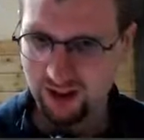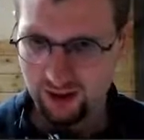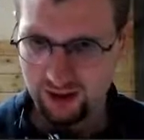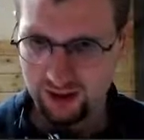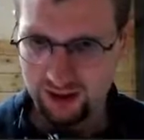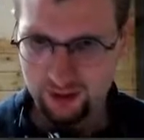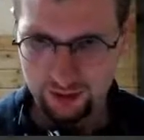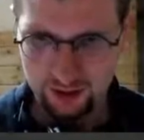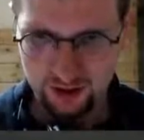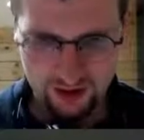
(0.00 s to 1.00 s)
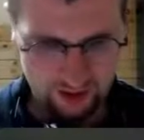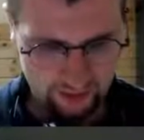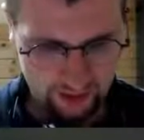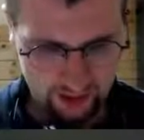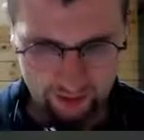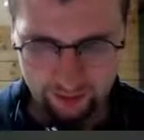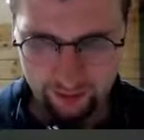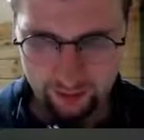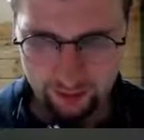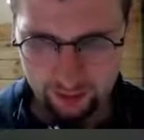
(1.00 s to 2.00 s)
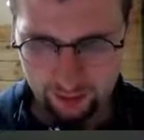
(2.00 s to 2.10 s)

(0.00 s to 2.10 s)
like if you do 6, 5. What would you do?